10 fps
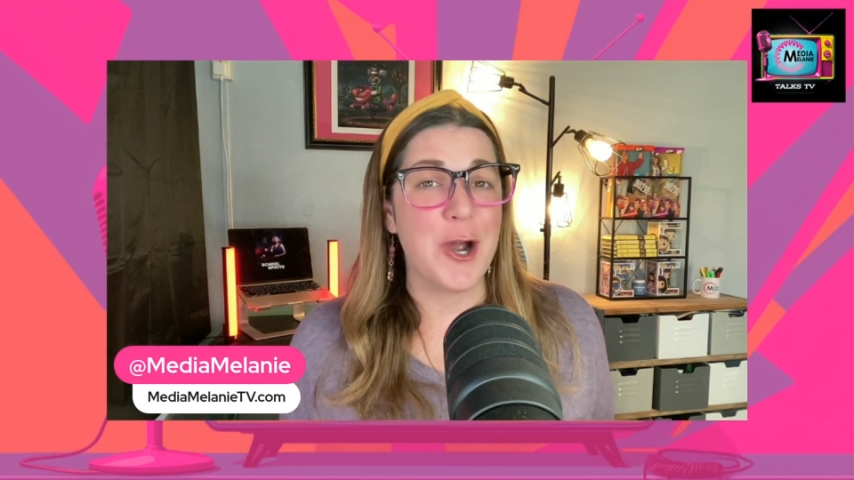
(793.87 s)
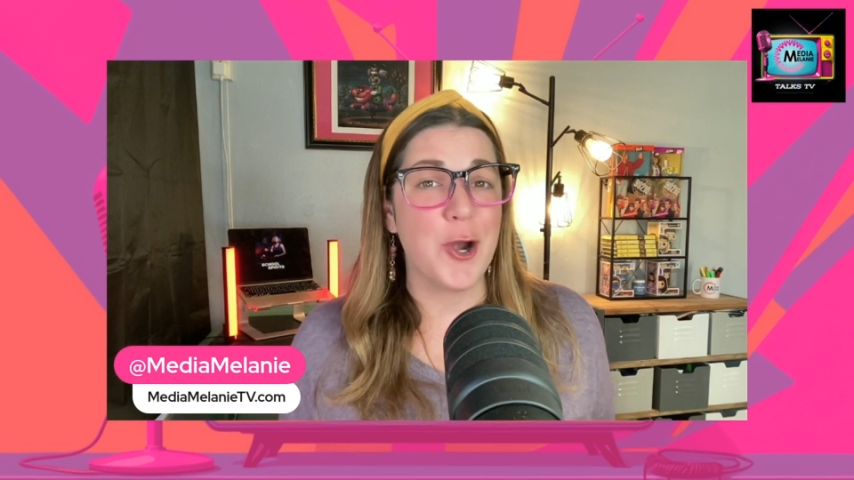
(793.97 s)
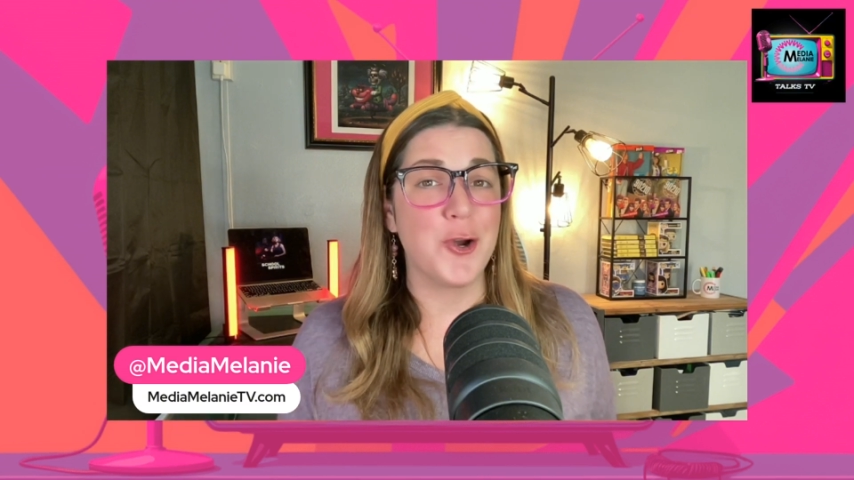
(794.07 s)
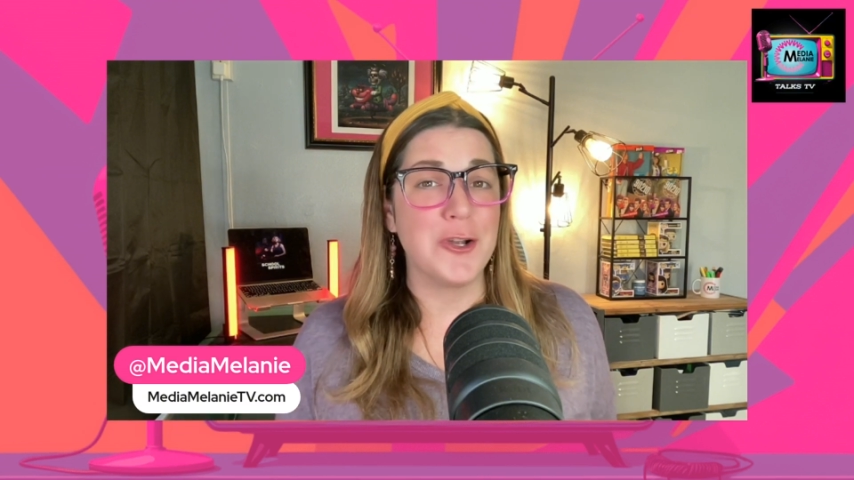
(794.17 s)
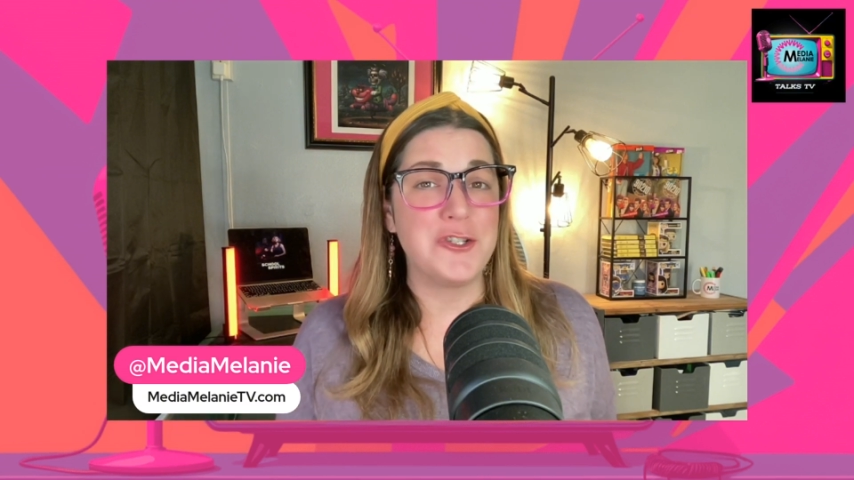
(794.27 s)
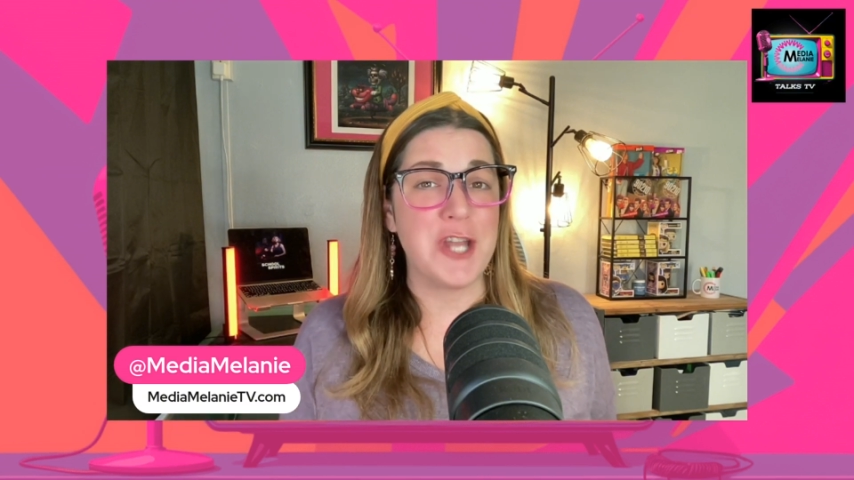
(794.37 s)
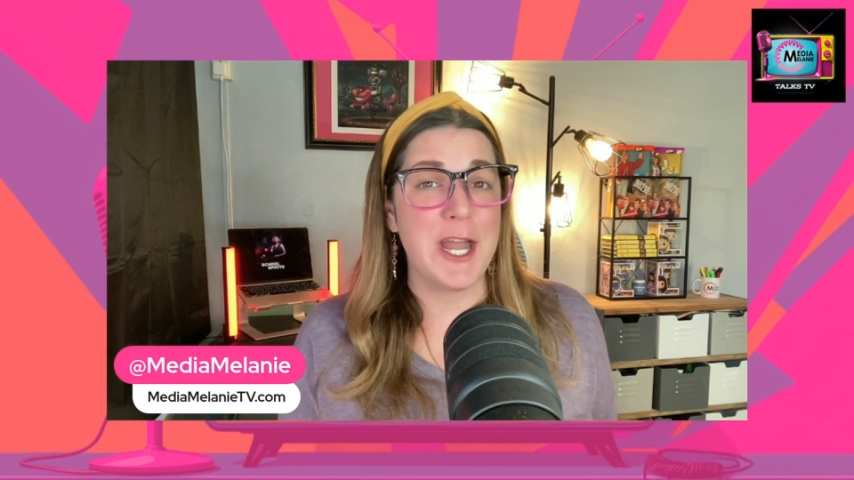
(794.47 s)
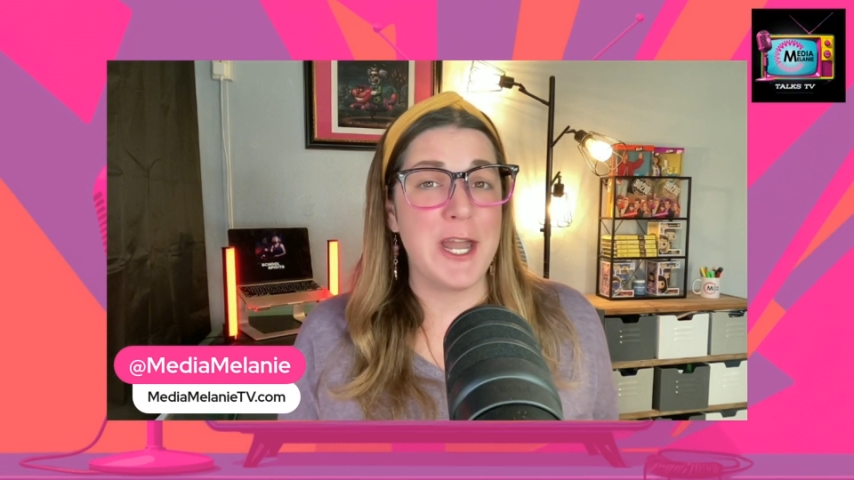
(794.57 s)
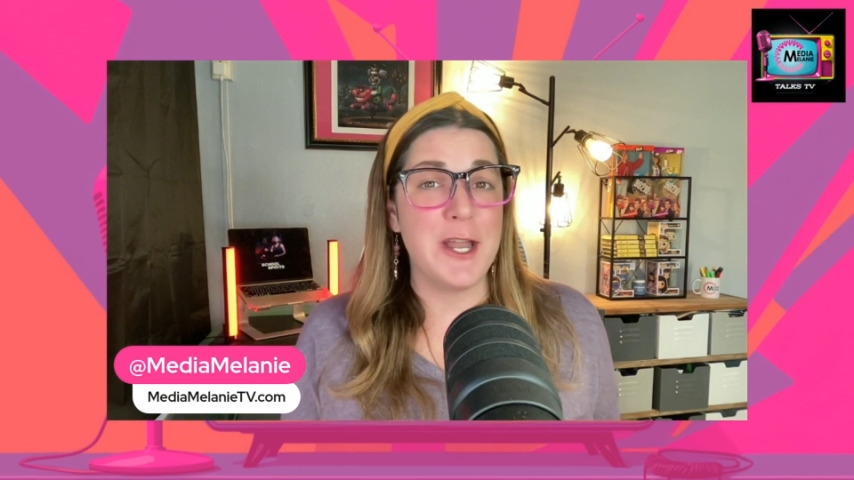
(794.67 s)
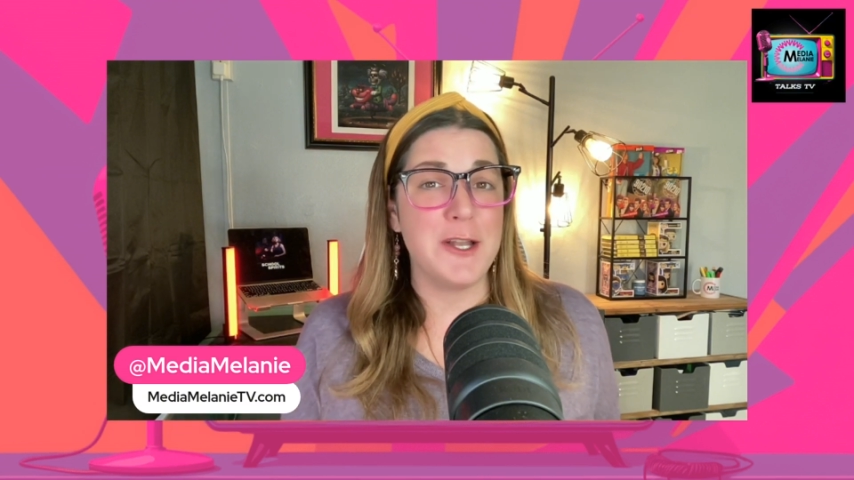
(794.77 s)
our girl
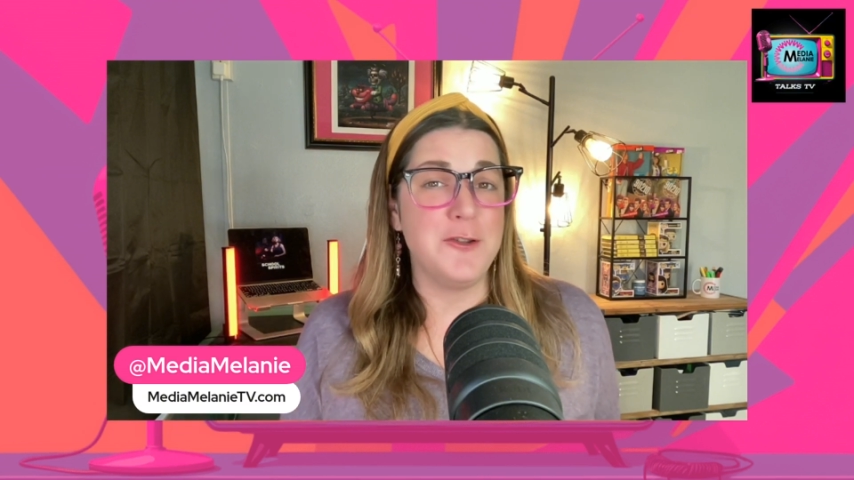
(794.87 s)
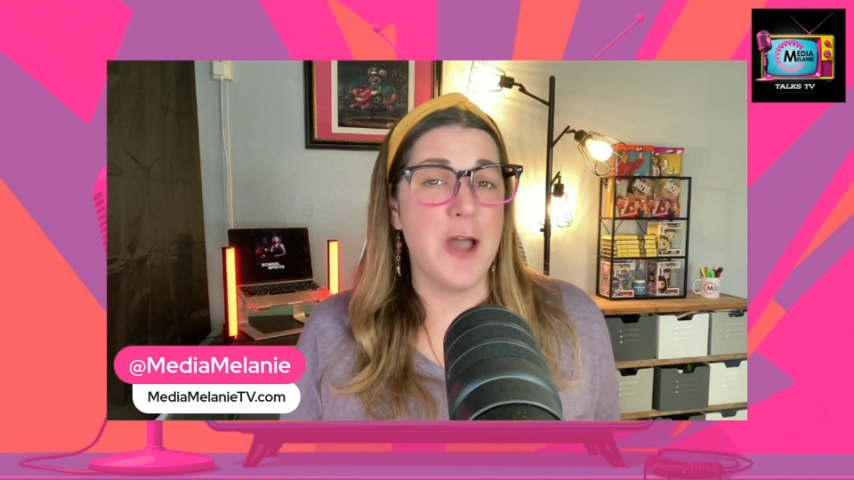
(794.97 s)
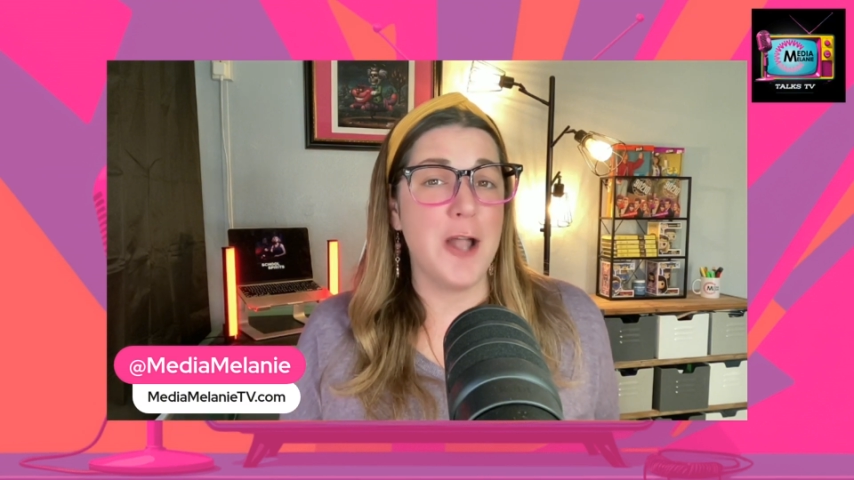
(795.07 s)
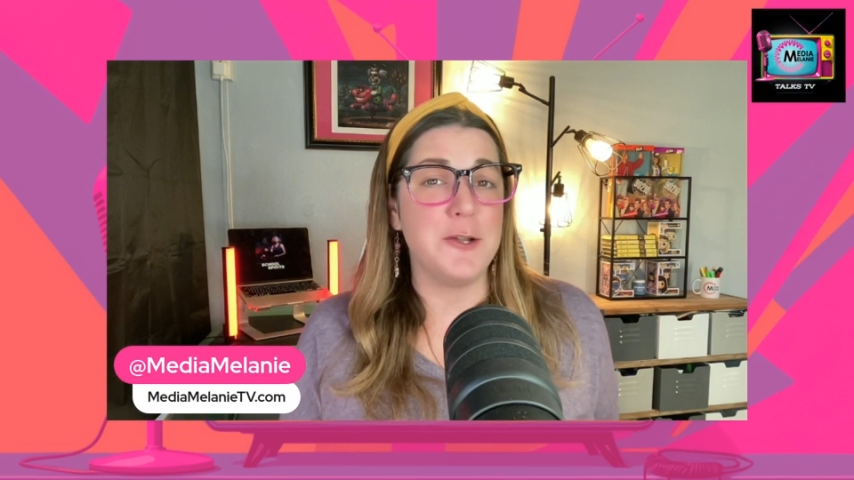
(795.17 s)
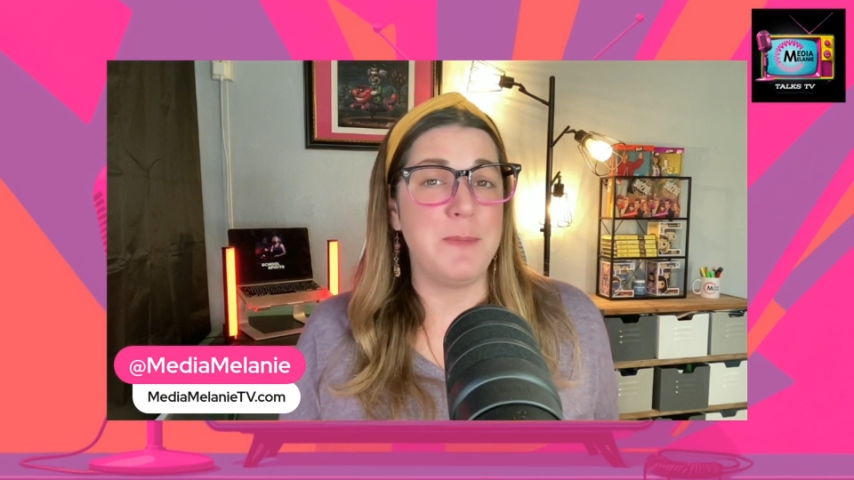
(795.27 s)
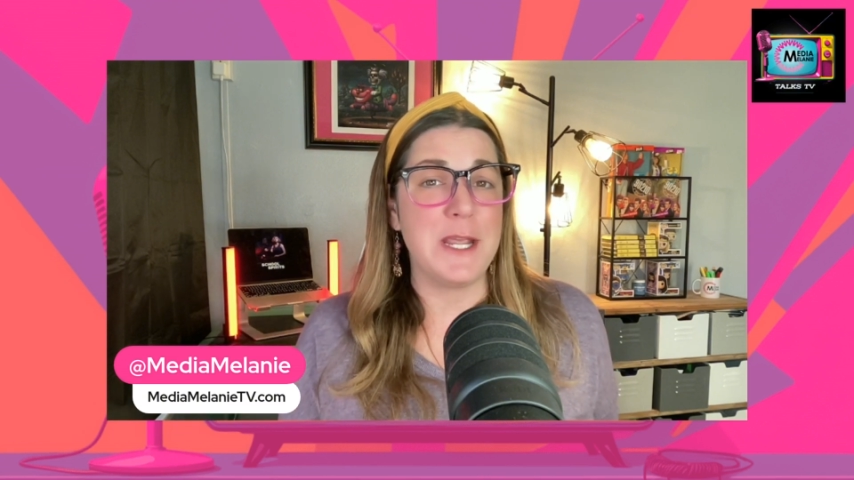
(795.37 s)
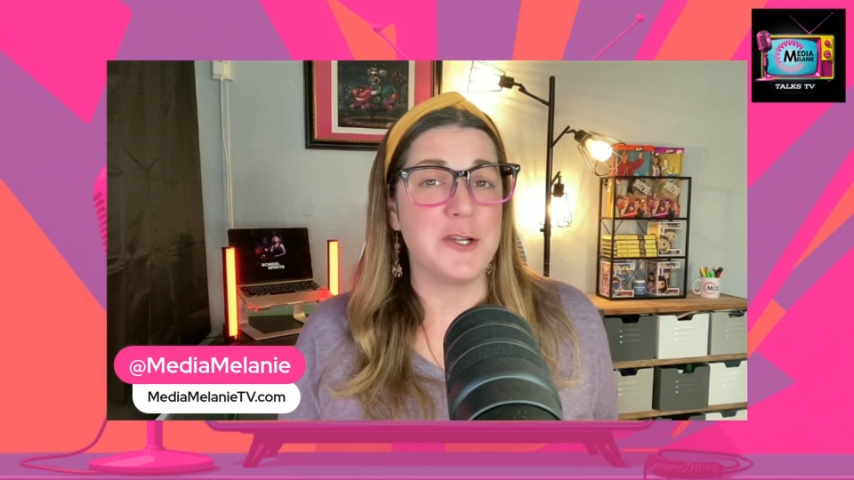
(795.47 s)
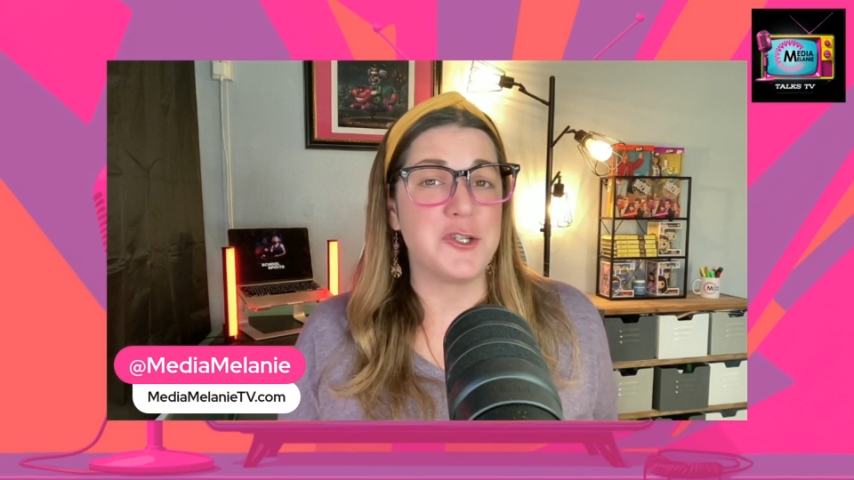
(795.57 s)
Janet not being